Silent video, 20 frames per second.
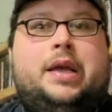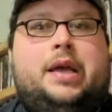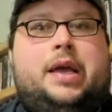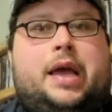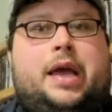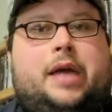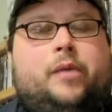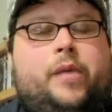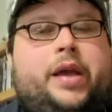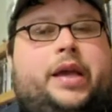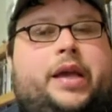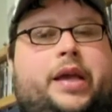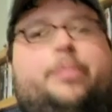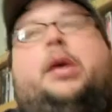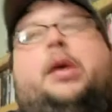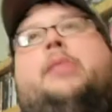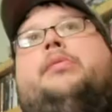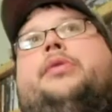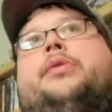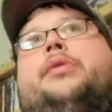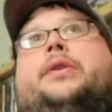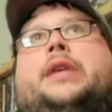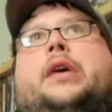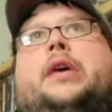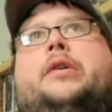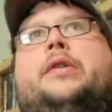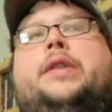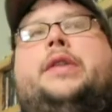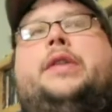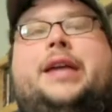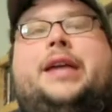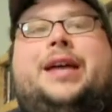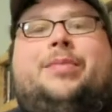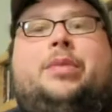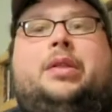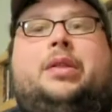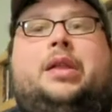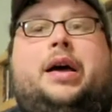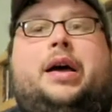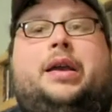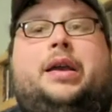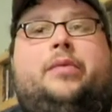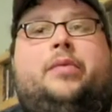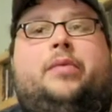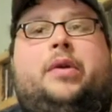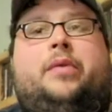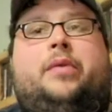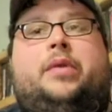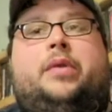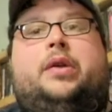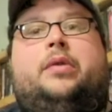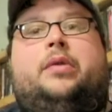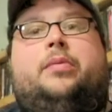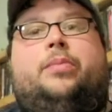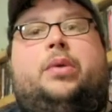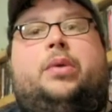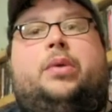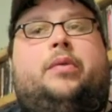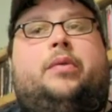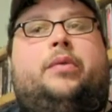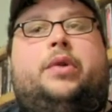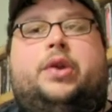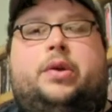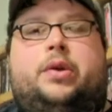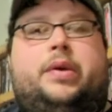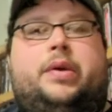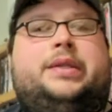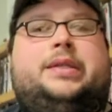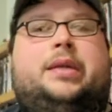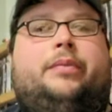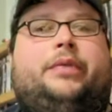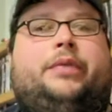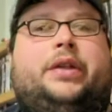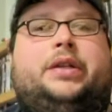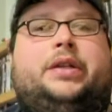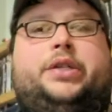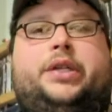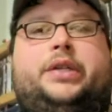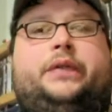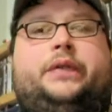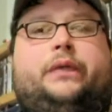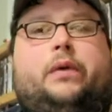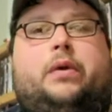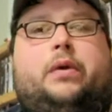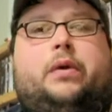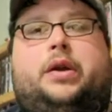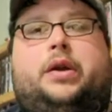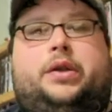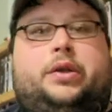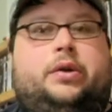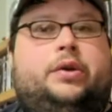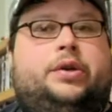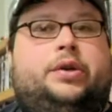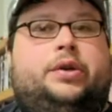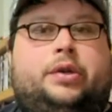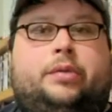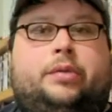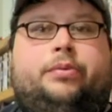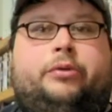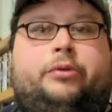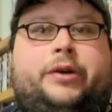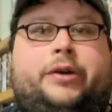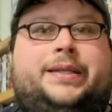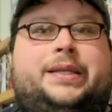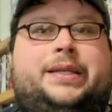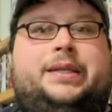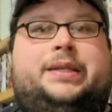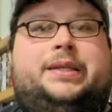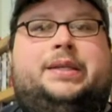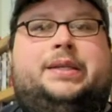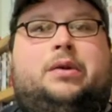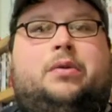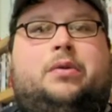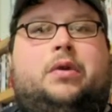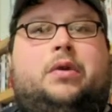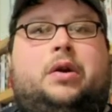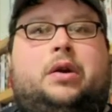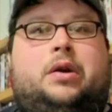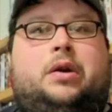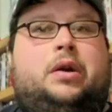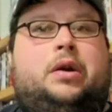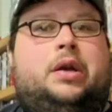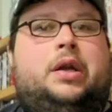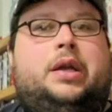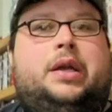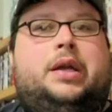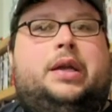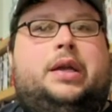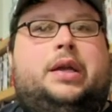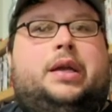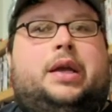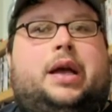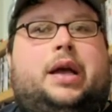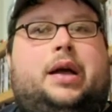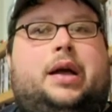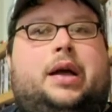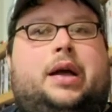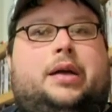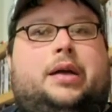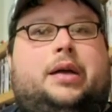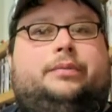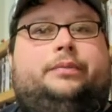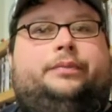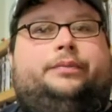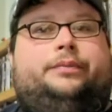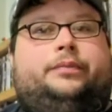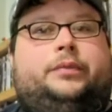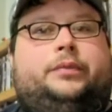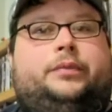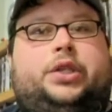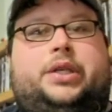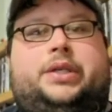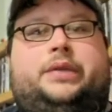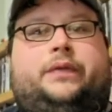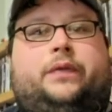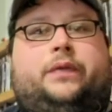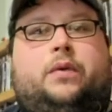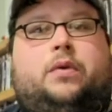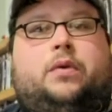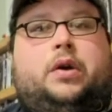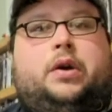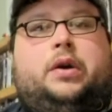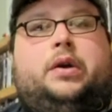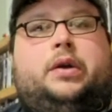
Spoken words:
And we can pump those out in the time allotted when we're doing something just for a YouTube presence or just for